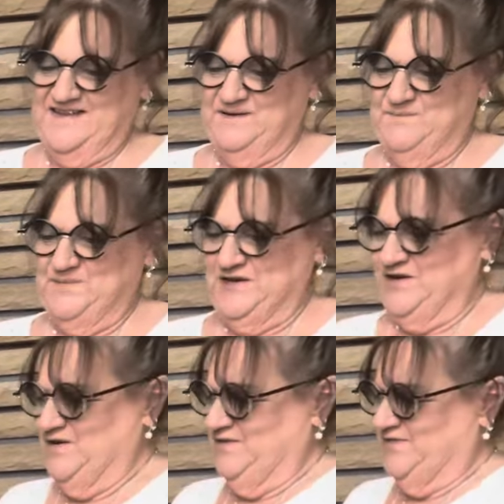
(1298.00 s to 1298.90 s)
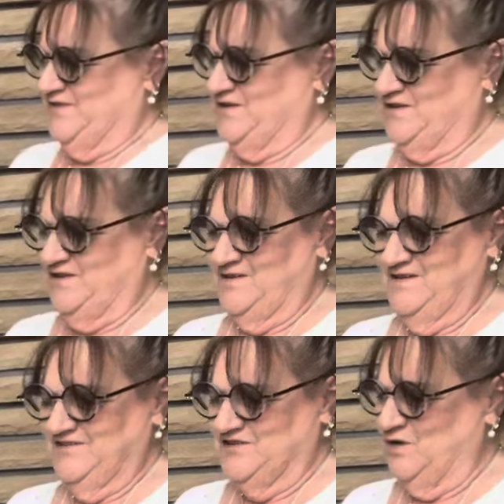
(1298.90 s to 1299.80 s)
They're beautiful.
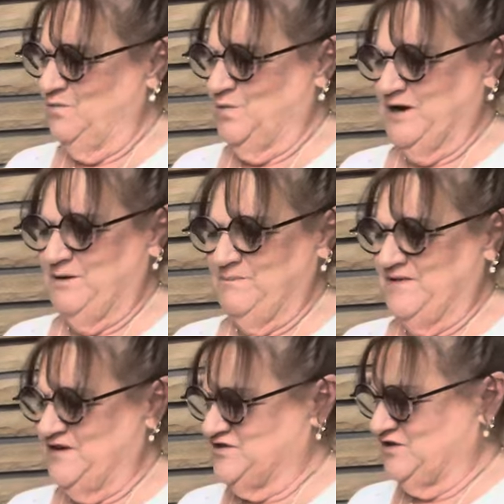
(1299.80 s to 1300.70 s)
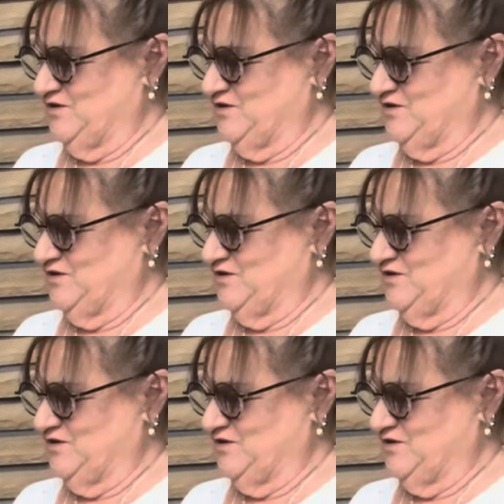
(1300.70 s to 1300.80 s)
Don't wear them in the dirt.